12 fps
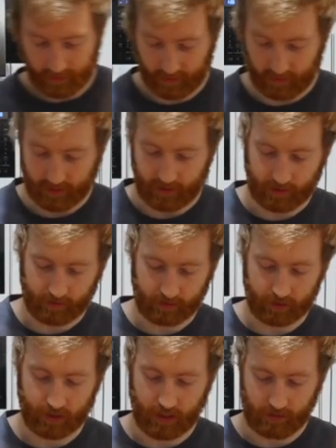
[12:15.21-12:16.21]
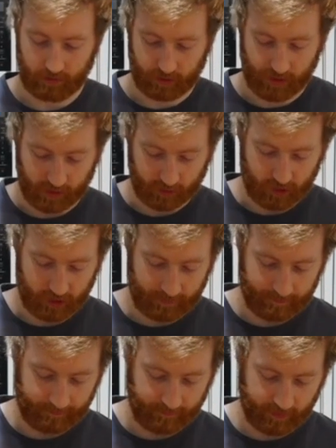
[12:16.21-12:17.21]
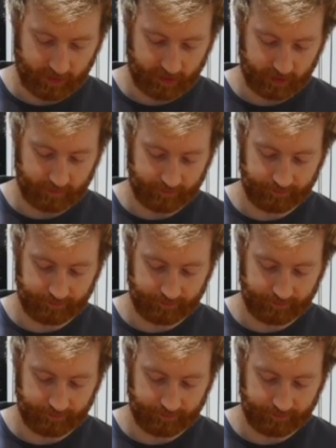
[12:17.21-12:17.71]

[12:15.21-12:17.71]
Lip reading: Alright, now we're going to try it with the chocolate chip first.